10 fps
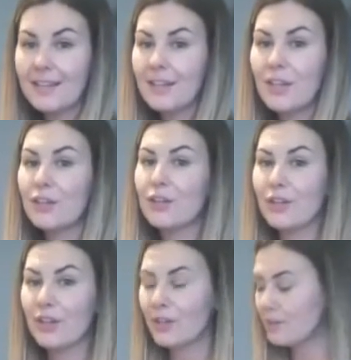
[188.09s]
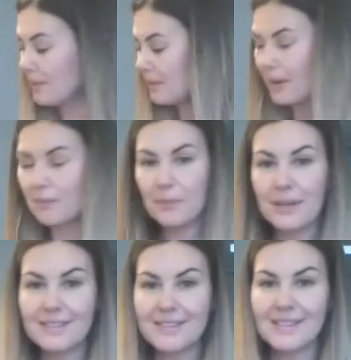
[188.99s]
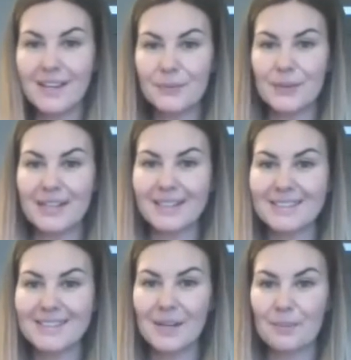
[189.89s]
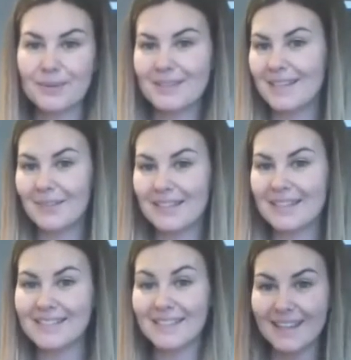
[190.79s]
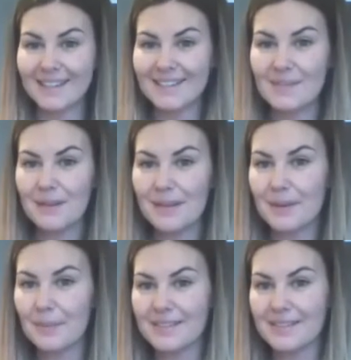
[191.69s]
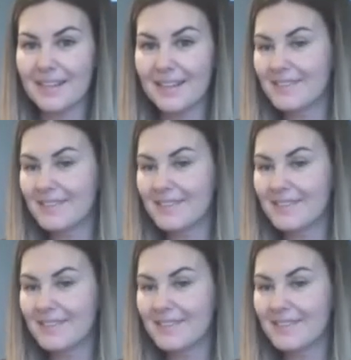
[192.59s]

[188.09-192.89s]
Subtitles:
Good. When the prep work's done, we can start putting everything together to make our biscuits.